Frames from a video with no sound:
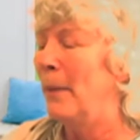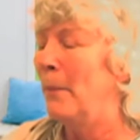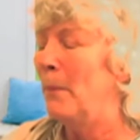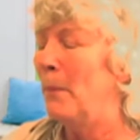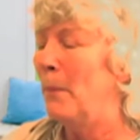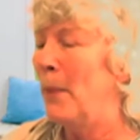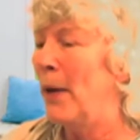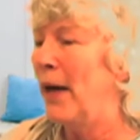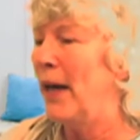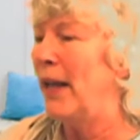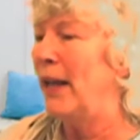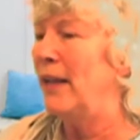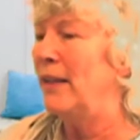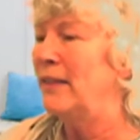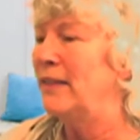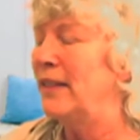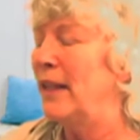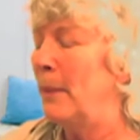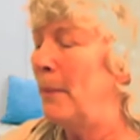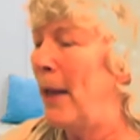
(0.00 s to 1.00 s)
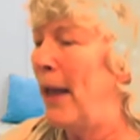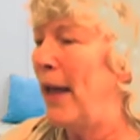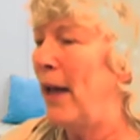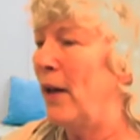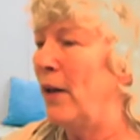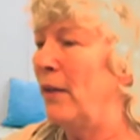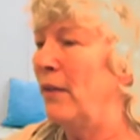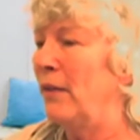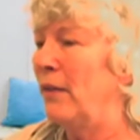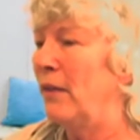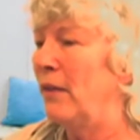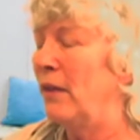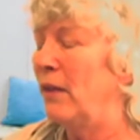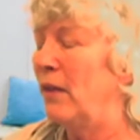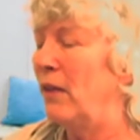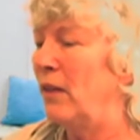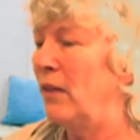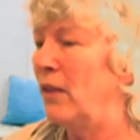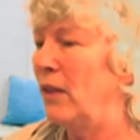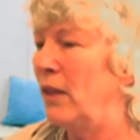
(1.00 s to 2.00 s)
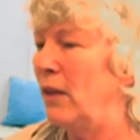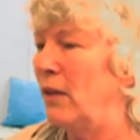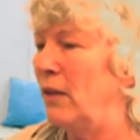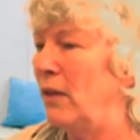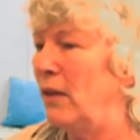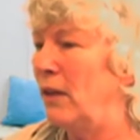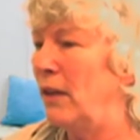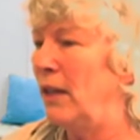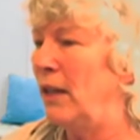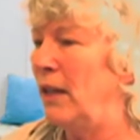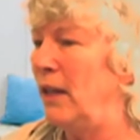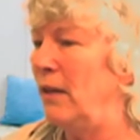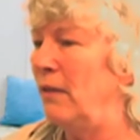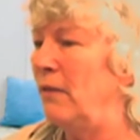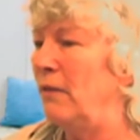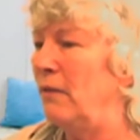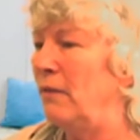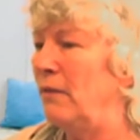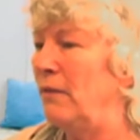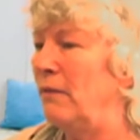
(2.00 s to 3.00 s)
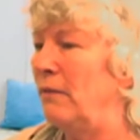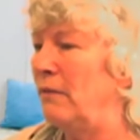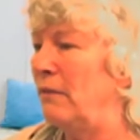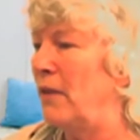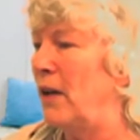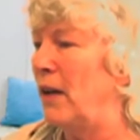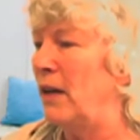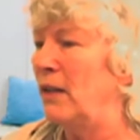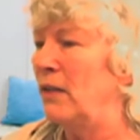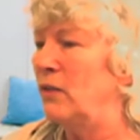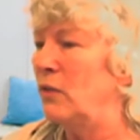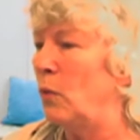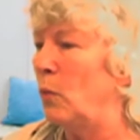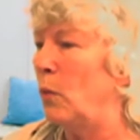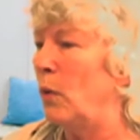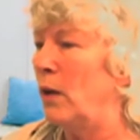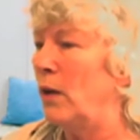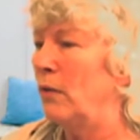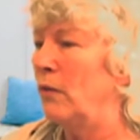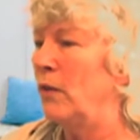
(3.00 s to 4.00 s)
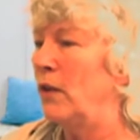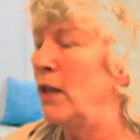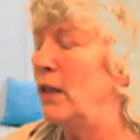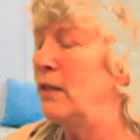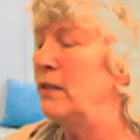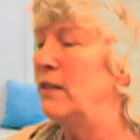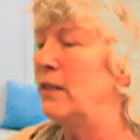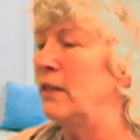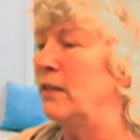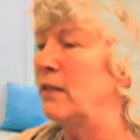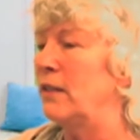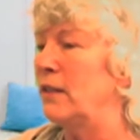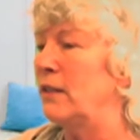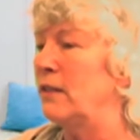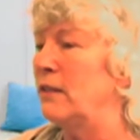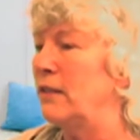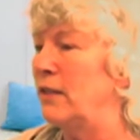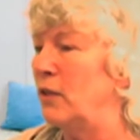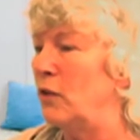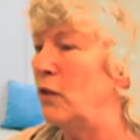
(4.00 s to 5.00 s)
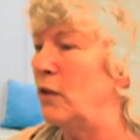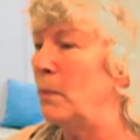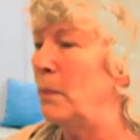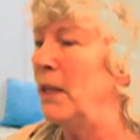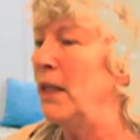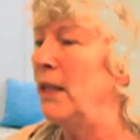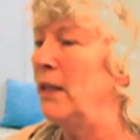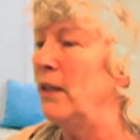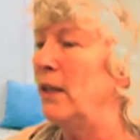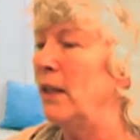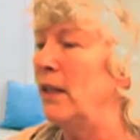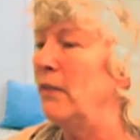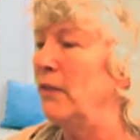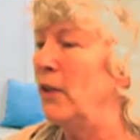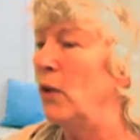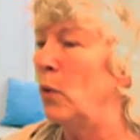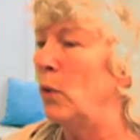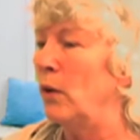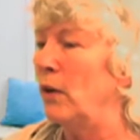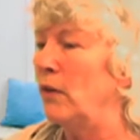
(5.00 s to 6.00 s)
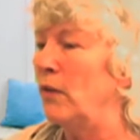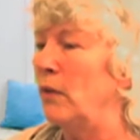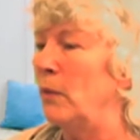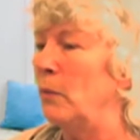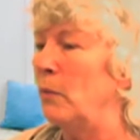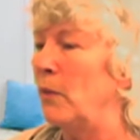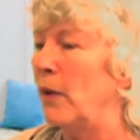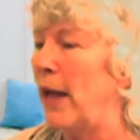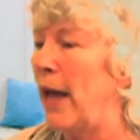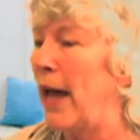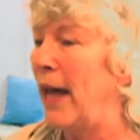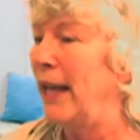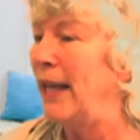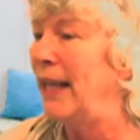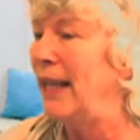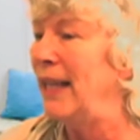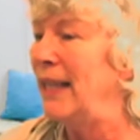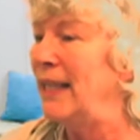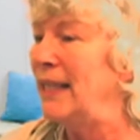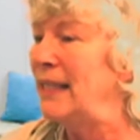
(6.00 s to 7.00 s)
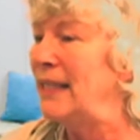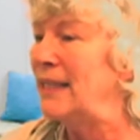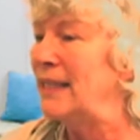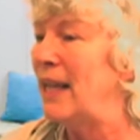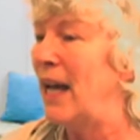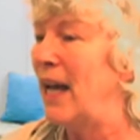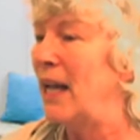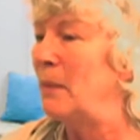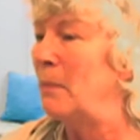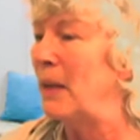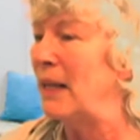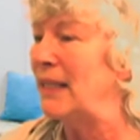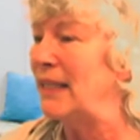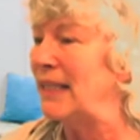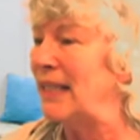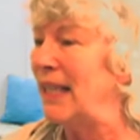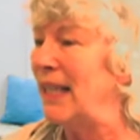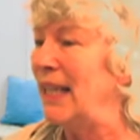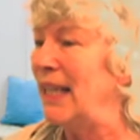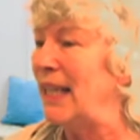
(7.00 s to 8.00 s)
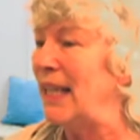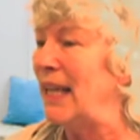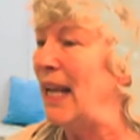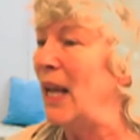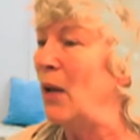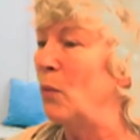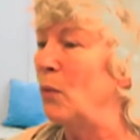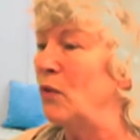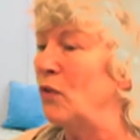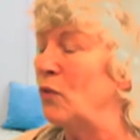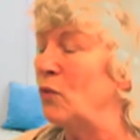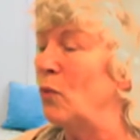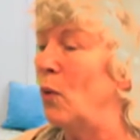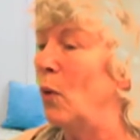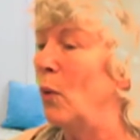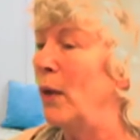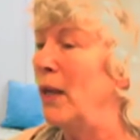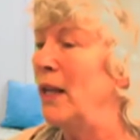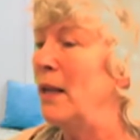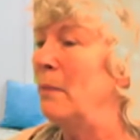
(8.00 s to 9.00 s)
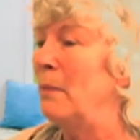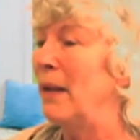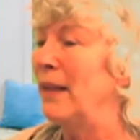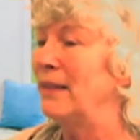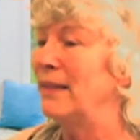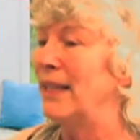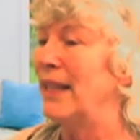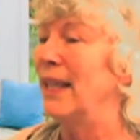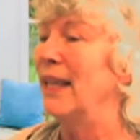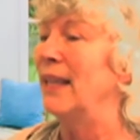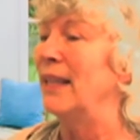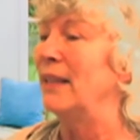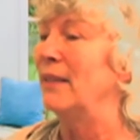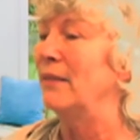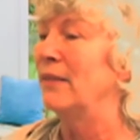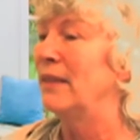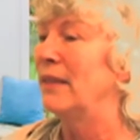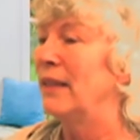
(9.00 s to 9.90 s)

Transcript: But somehow the fungus, or whatever yeast is considered to be, the living organism, got inside my skin and was growing in my skin.